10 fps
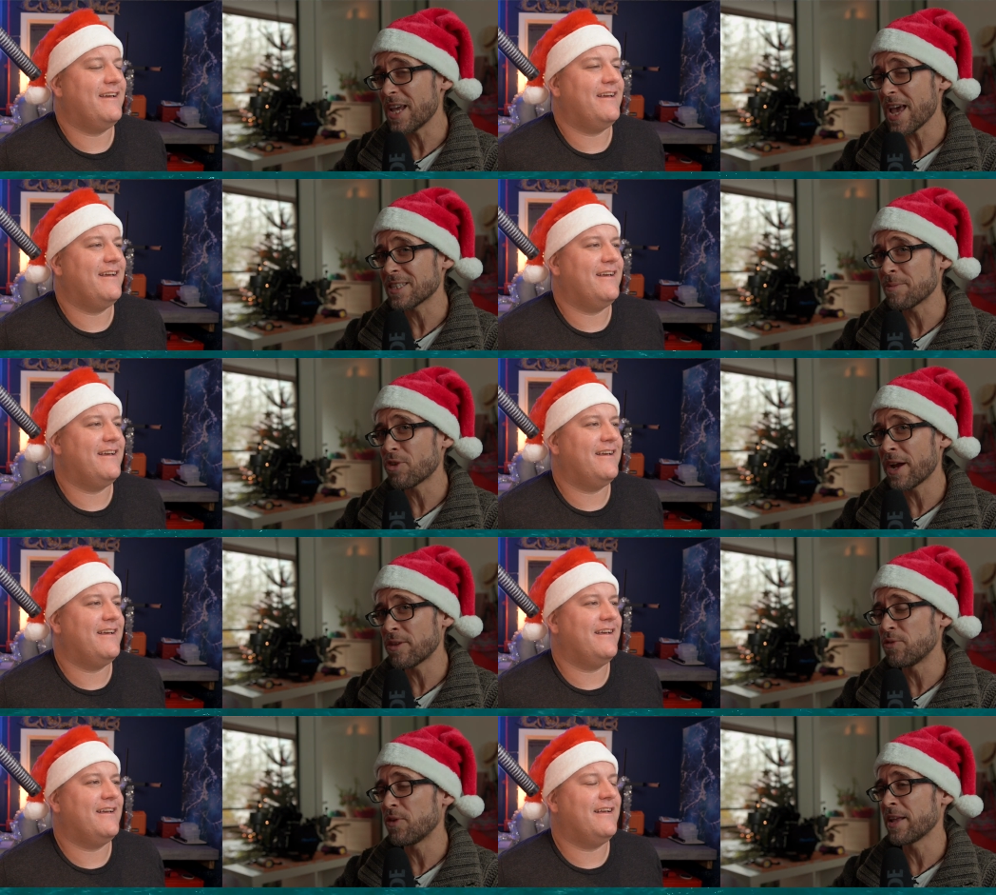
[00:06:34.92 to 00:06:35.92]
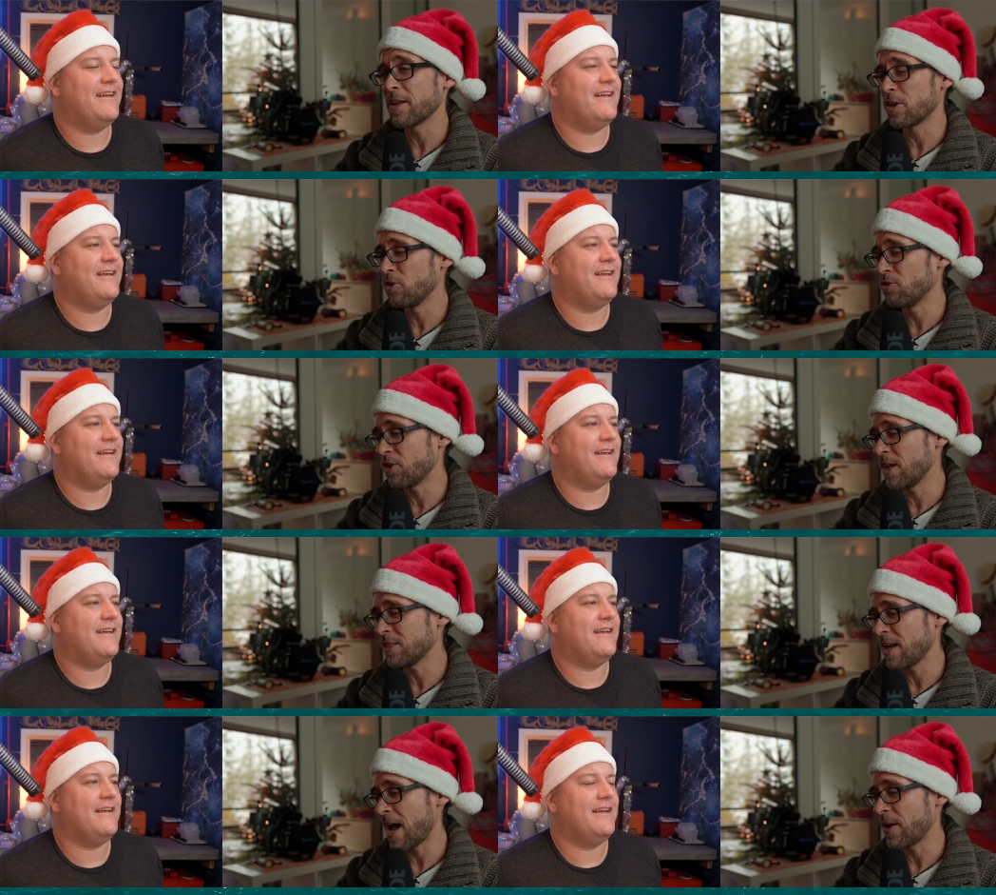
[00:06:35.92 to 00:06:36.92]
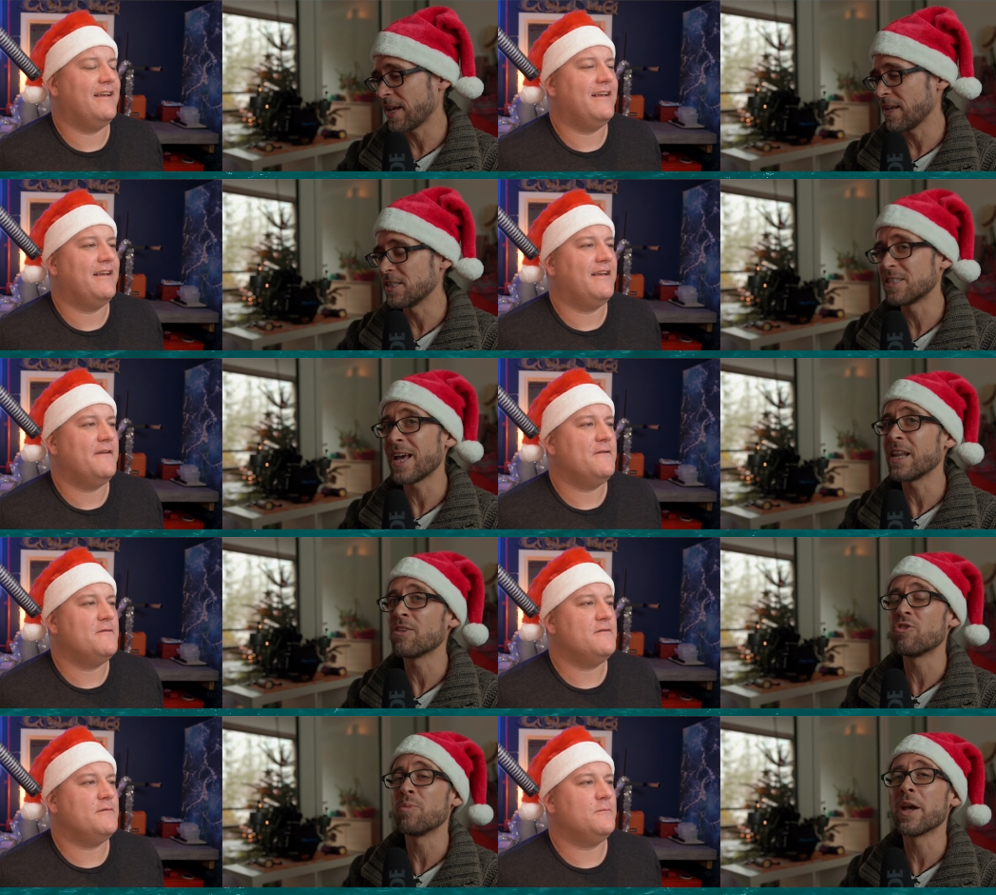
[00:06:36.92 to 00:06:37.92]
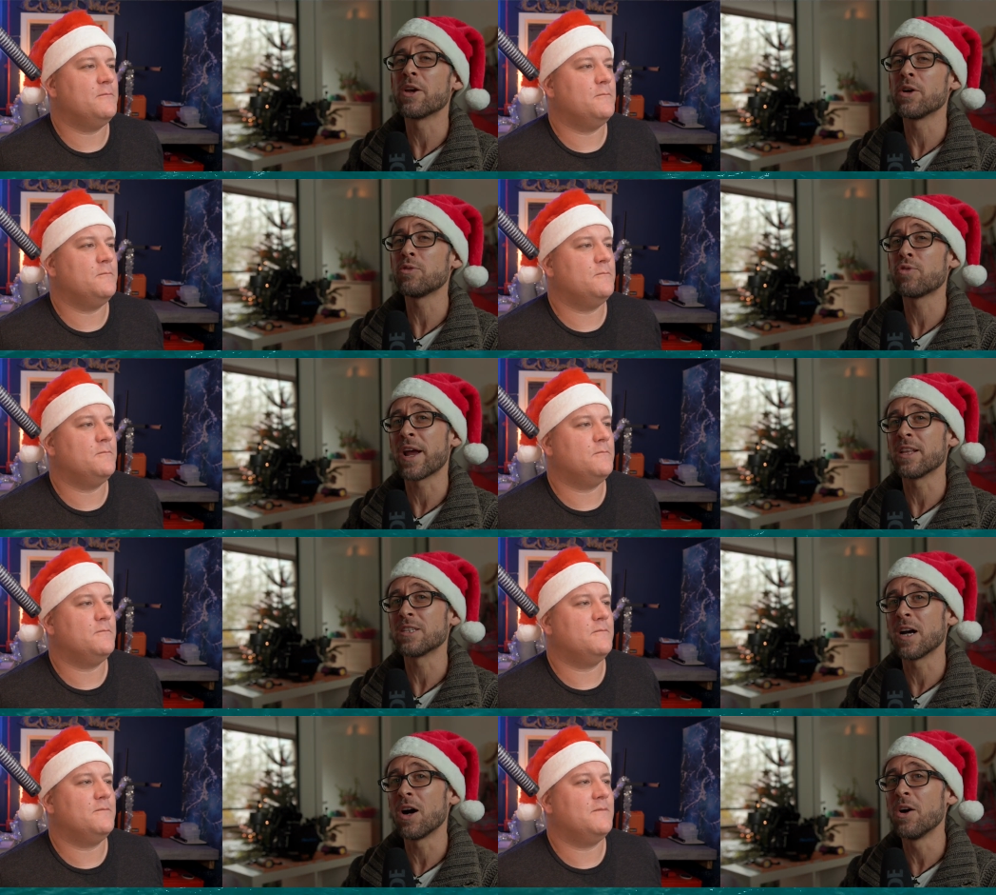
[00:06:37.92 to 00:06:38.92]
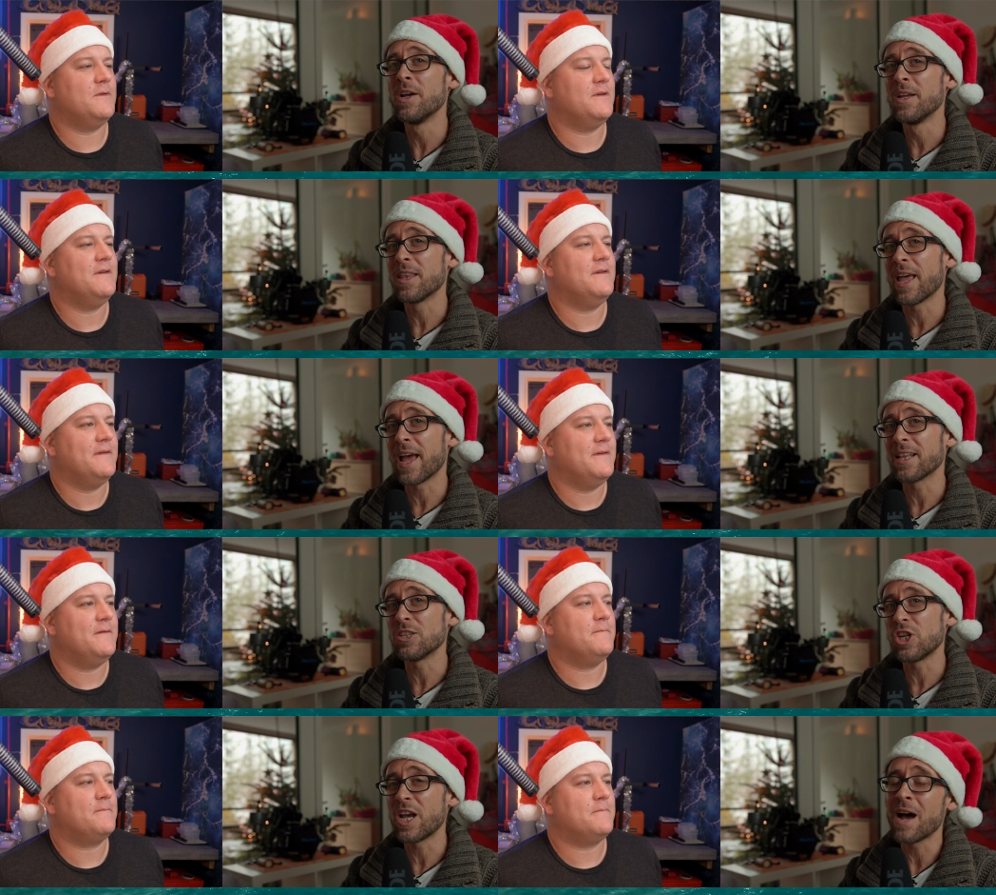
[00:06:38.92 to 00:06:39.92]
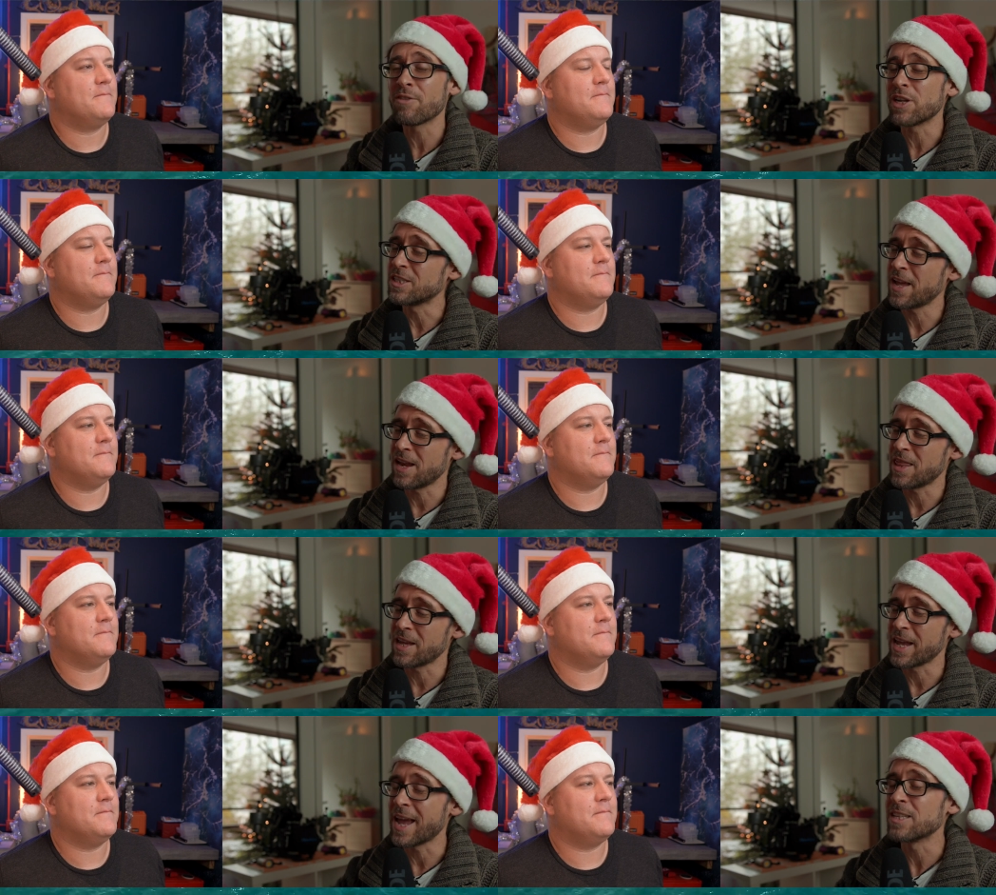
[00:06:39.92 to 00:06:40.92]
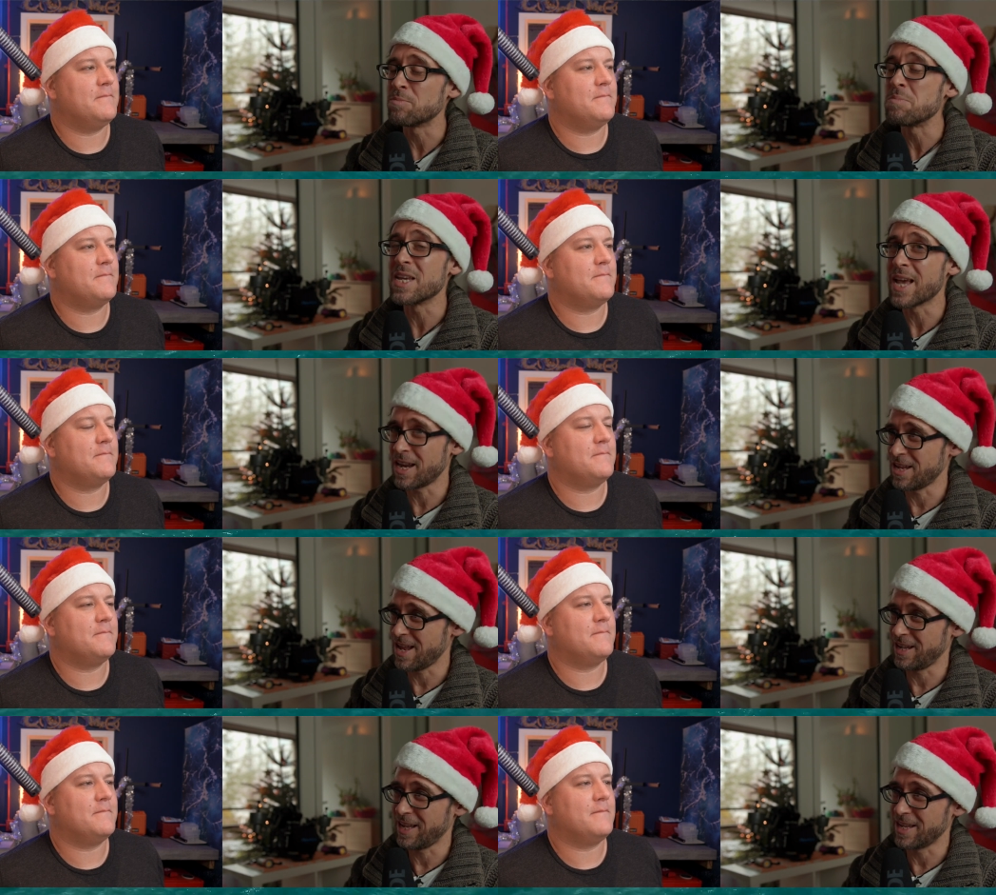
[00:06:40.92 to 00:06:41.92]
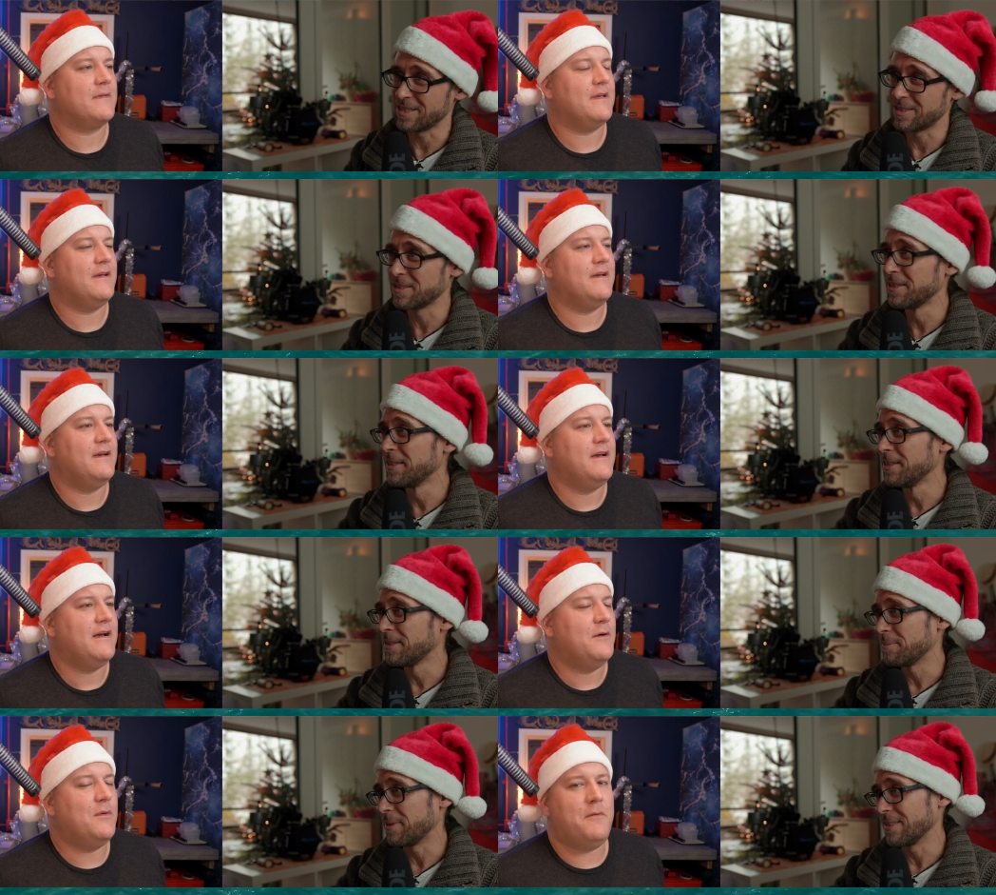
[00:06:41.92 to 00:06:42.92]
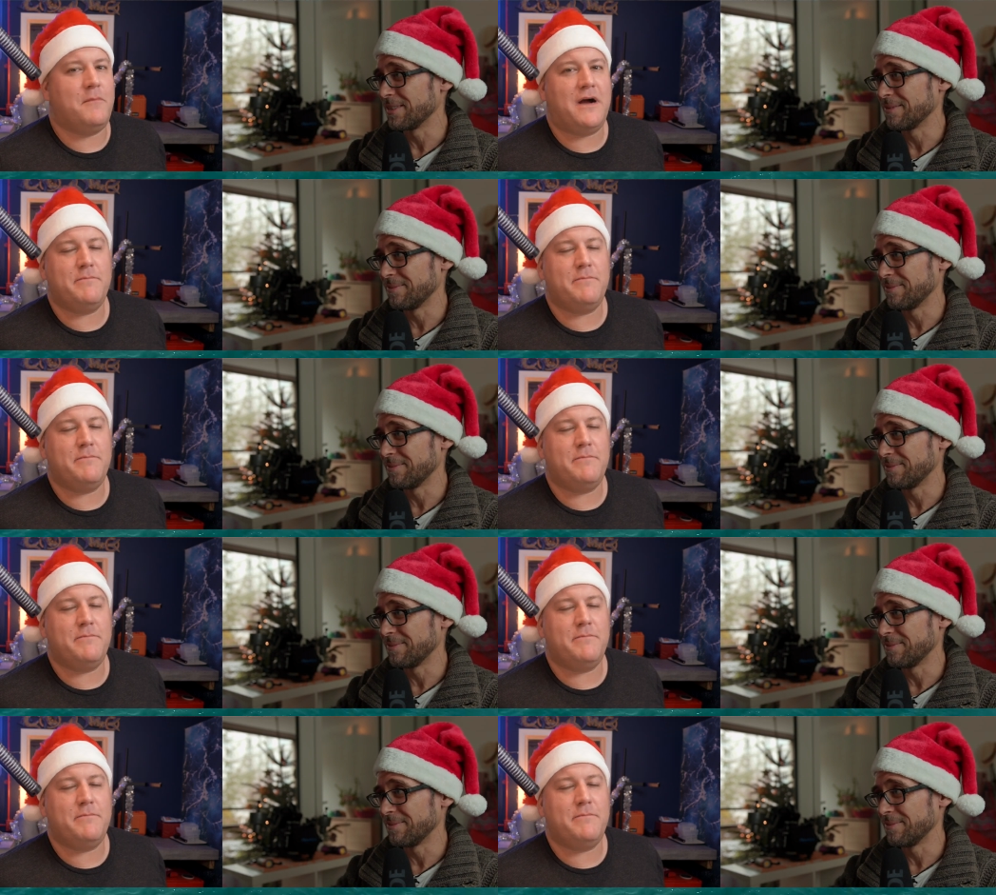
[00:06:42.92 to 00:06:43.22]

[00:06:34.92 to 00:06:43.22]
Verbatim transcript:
Speaker 1: yes. I'm trying to find a good reason how I can sell it to my girlfriend so that she can't really say anything against me getting that lens.
Speaker 2: Well, my